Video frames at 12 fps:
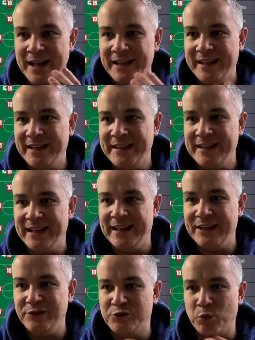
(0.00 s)
He
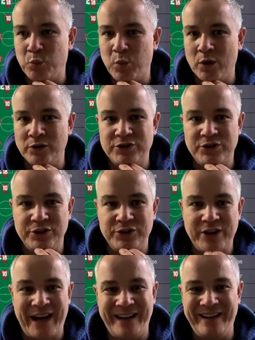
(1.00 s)
is wanted
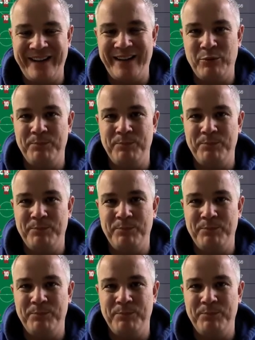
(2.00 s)
and